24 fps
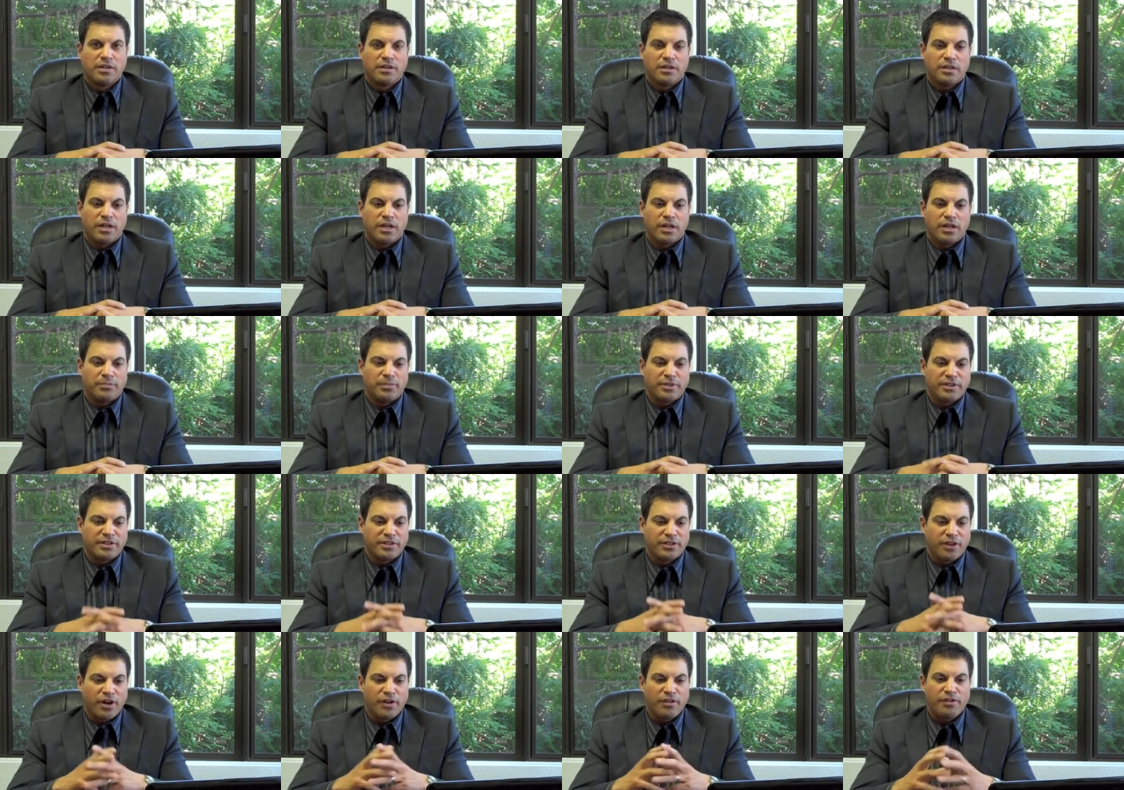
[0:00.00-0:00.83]

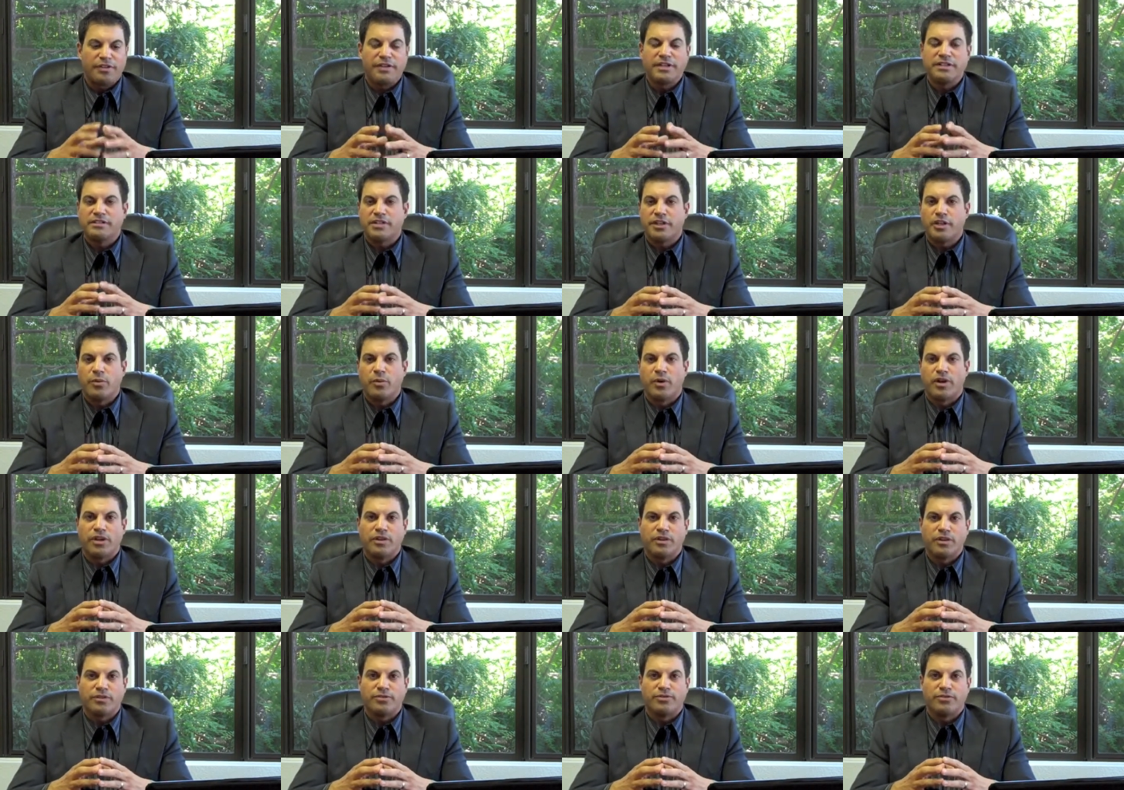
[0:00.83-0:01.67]
But there are things that you
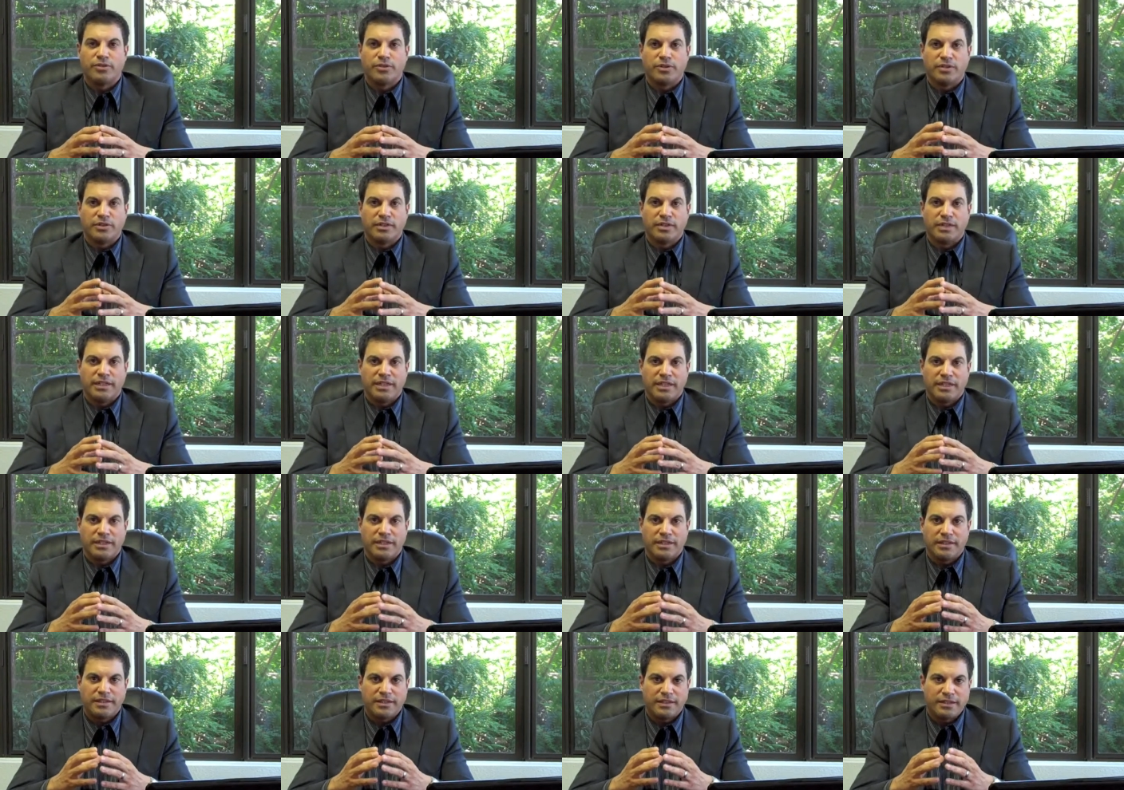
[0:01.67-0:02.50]
want to look for,
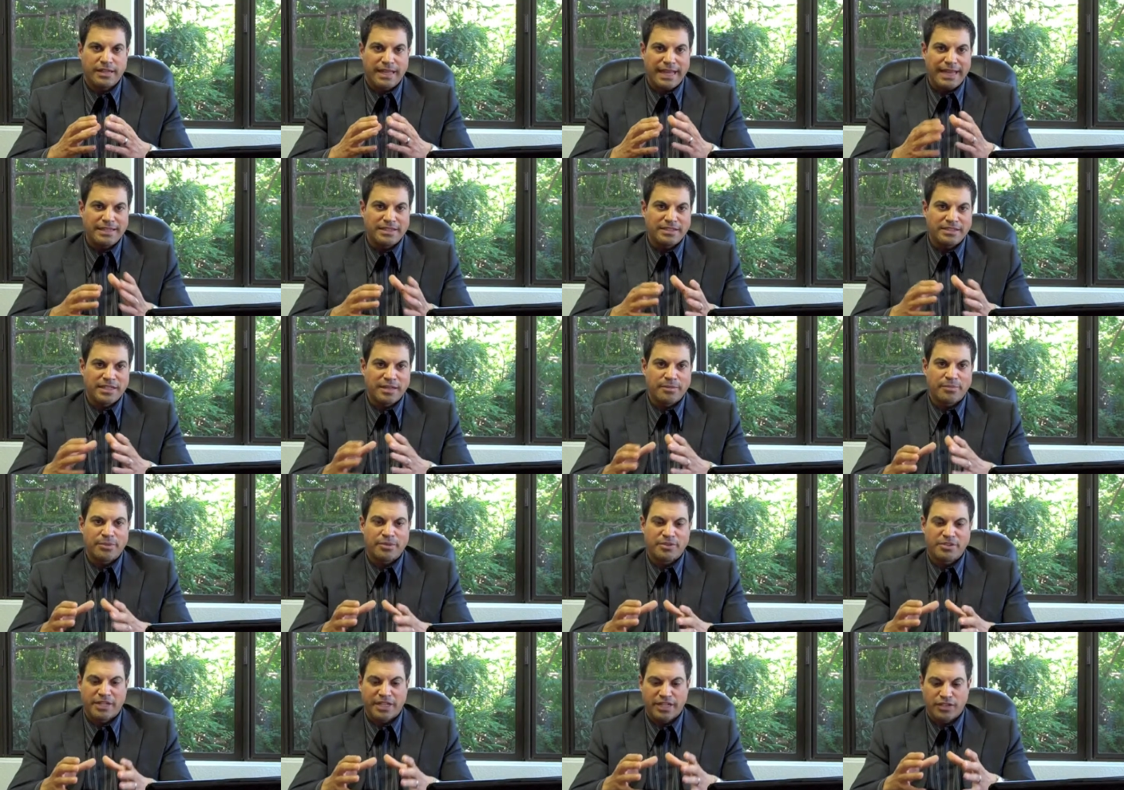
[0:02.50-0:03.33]
and the 8 to
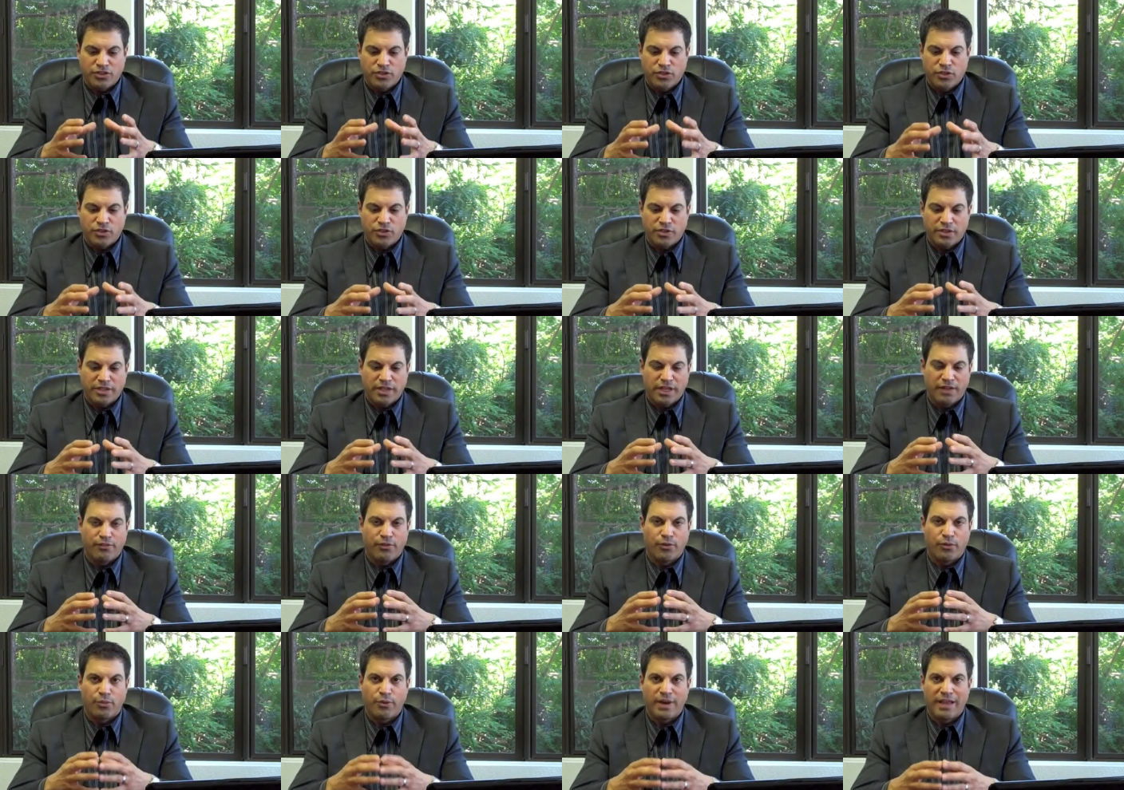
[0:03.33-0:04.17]
10% is usually
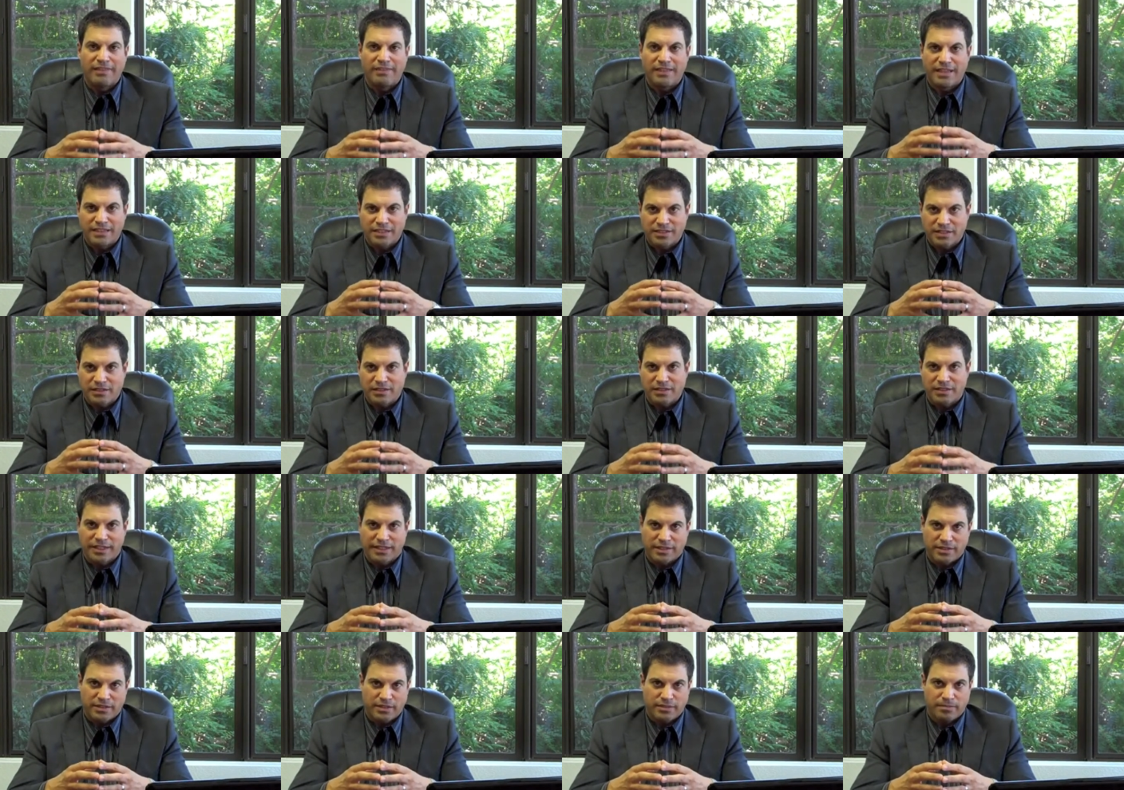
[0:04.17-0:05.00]
of the rent that's
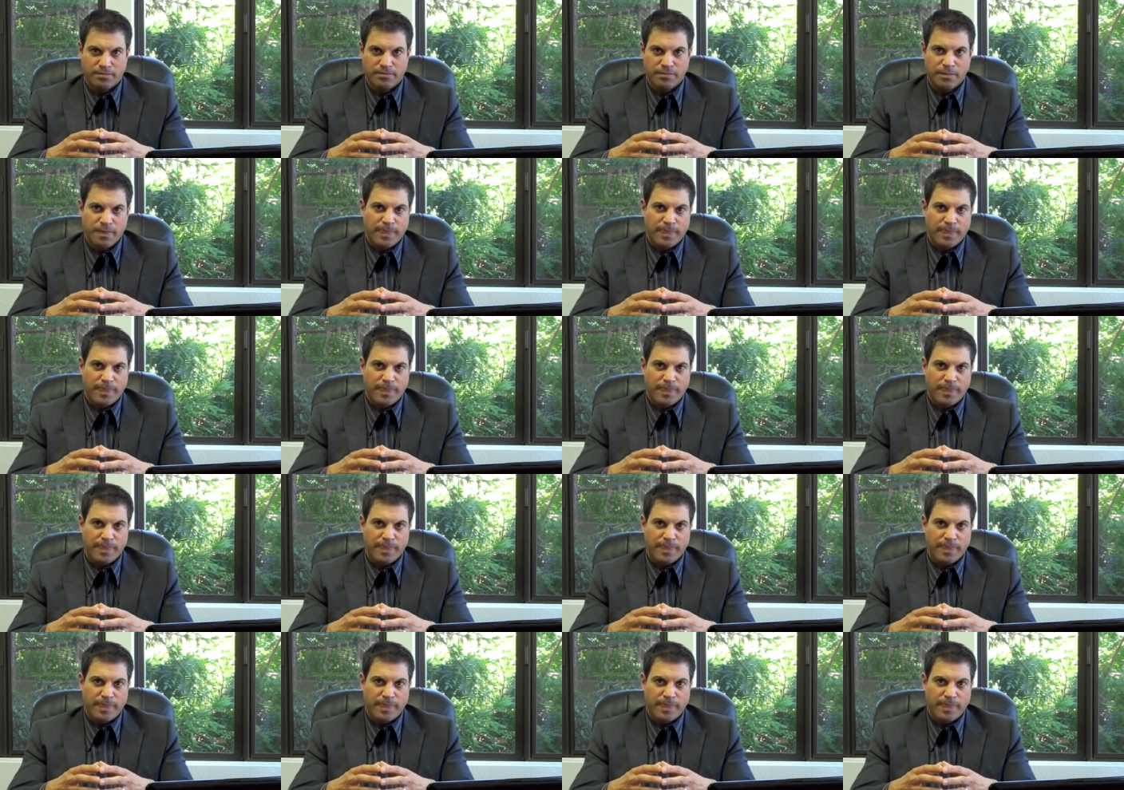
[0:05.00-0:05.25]
collected.